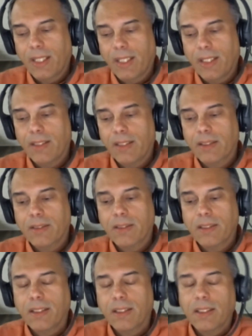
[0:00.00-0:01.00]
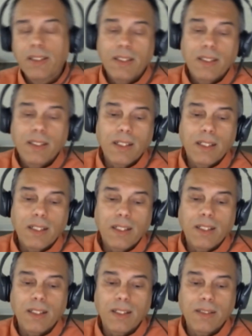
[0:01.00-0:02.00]
And
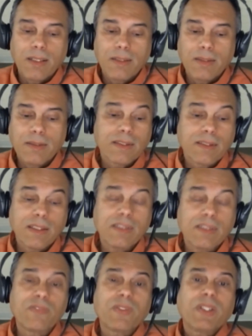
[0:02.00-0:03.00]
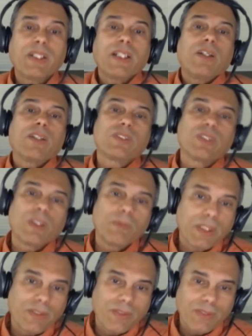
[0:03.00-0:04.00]
it's a very long
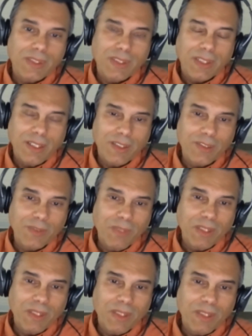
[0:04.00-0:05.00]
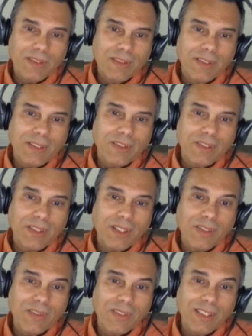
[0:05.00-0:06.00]
subject to discuss, but just to
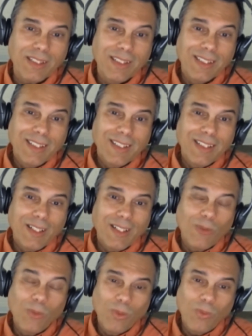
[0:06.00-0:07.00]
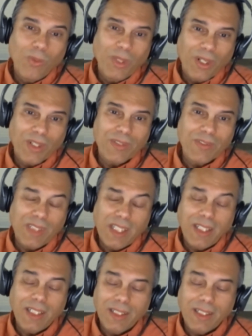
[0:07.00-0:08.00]
know that who we are
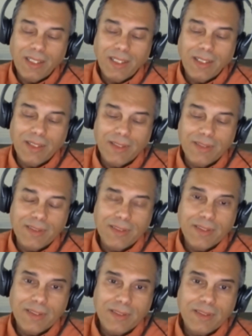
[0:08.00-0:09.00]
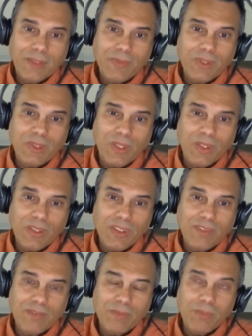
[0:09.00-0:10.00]
today is the
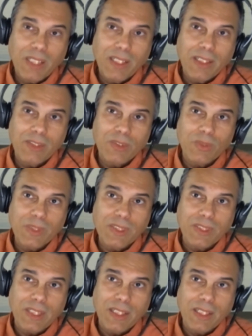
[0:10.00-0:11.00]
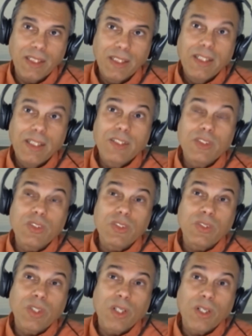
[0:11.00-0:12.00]
result of many, shall we say,
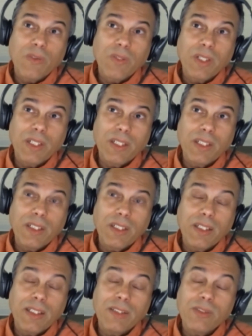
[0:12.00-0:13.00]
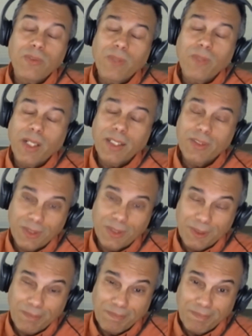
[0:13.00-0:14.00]
starry
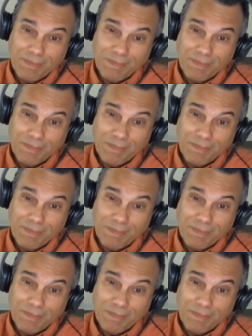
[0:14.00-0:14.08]
interactions.